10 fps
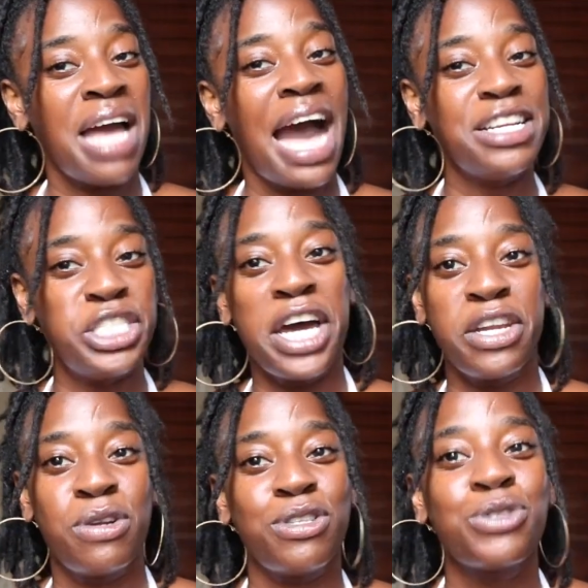
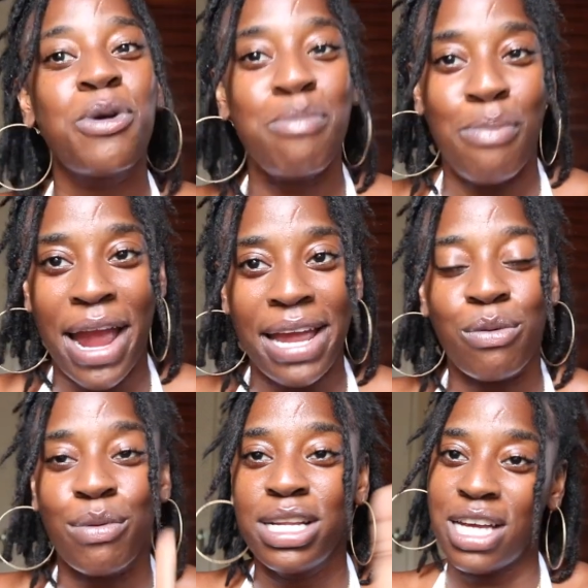
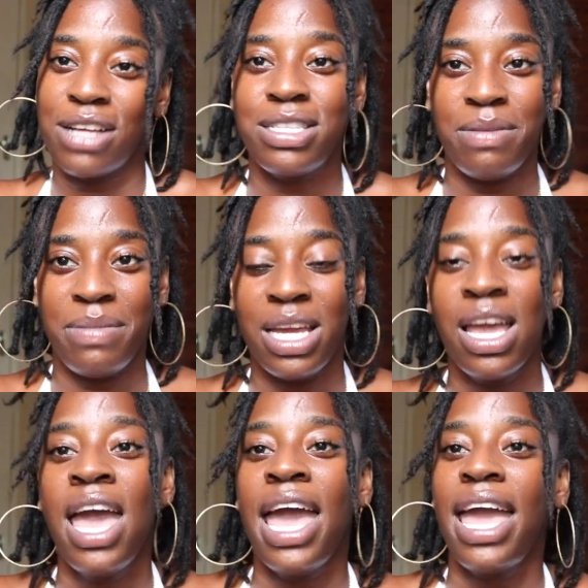iShine_bright, reach out to me.